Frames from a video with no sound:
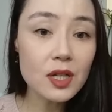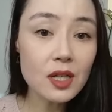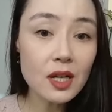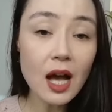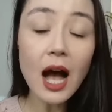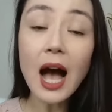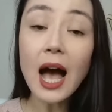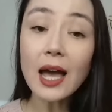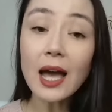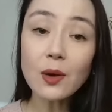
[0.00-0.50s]

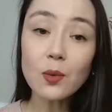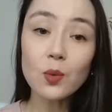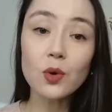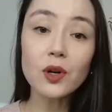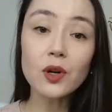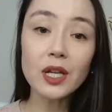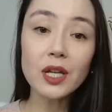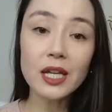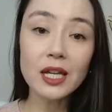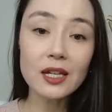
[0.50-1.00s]
I
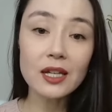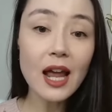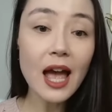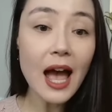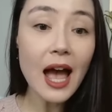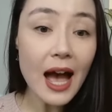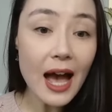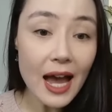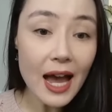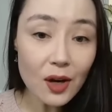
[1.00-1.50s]
work in
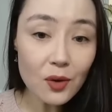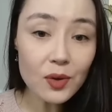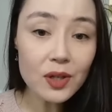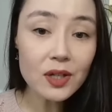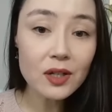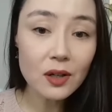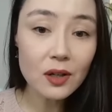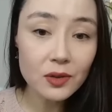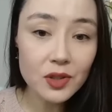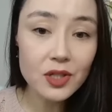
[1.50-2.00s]

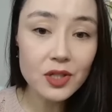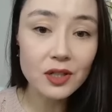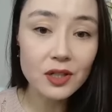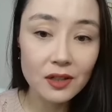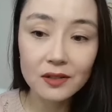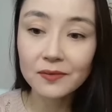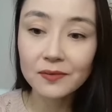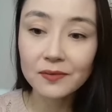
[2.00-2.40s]
agriculture.